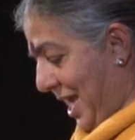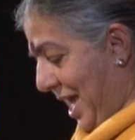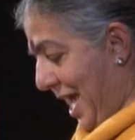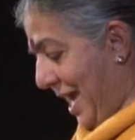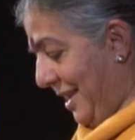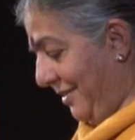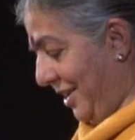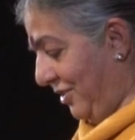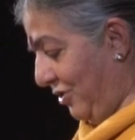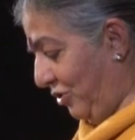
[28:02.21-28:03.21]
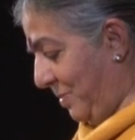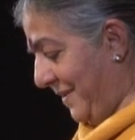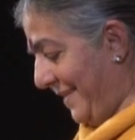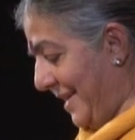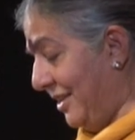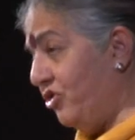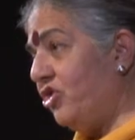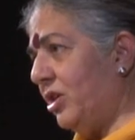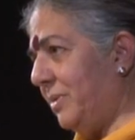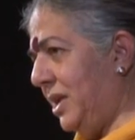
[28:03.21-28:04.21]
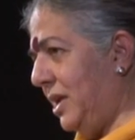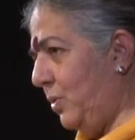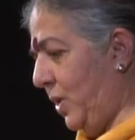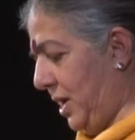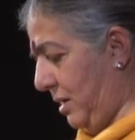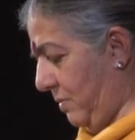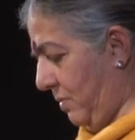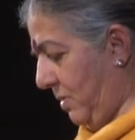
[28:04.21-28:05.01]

And it used to be said in Germany, where